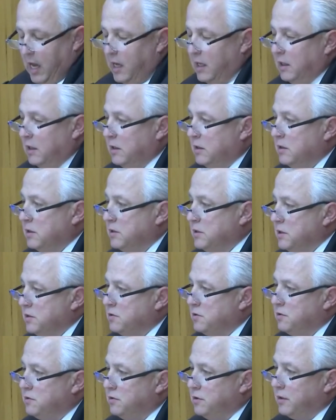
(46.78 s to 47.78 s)
you know,
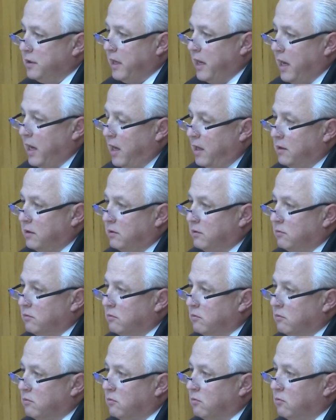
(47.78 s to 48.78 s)
uh, leave your
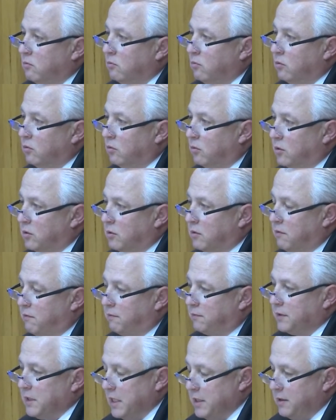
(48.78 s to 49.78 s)
emotions out of it.
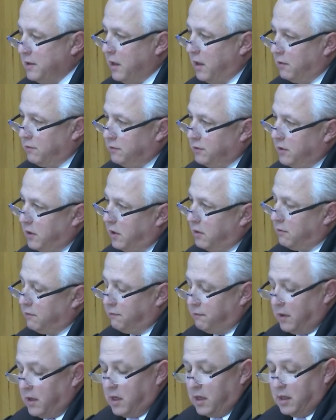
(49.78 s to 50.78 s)
One of the messages, like
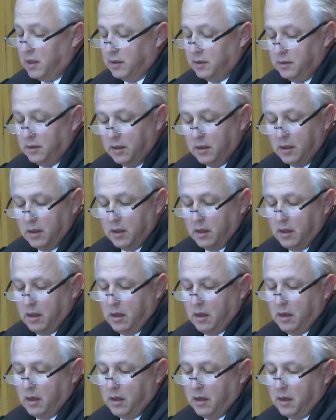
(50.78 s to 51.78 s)
I told the court, is
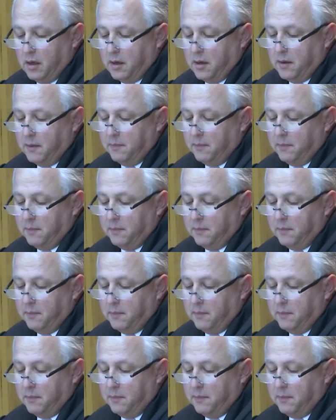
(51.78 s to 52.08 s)
that uh, you